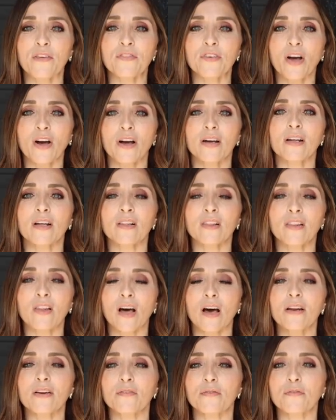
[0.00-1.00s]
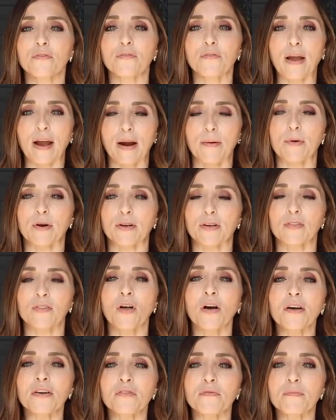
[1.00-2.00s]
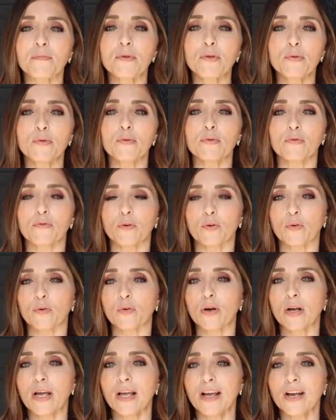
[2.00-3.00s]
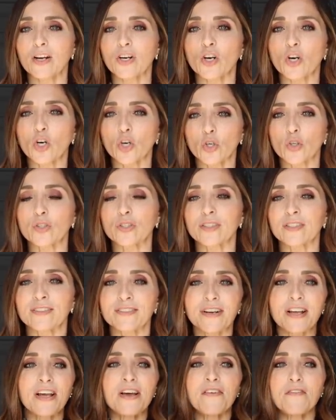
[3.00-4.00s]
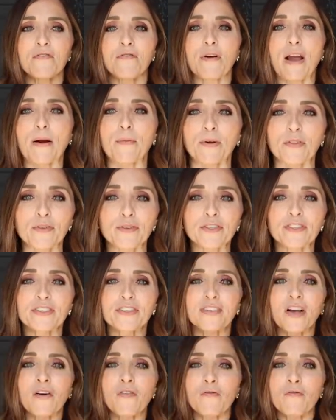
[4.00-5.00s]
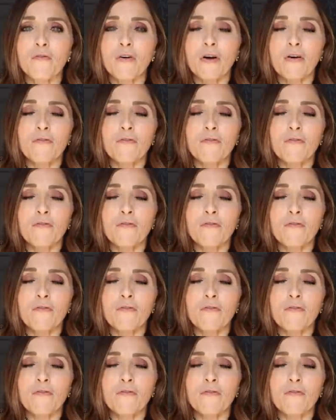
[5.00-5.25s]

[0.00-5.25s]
they've got a lot of fabric, a lot of beautiful curtain fabric. There's just a, a,